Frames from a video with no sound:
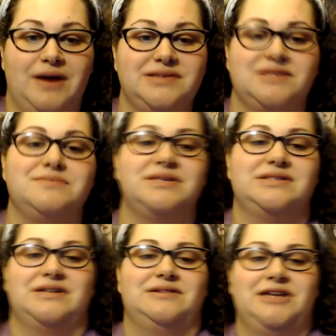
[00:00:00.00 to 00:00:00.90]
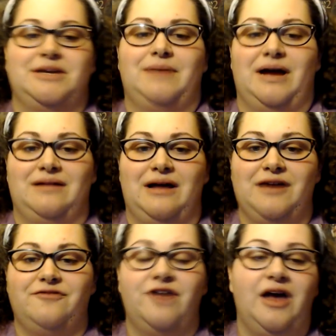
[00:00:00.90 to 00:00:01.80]
pessimistically in my
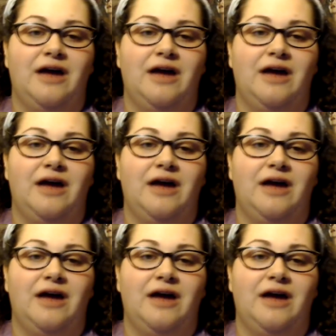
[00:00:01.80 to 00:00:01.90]
life,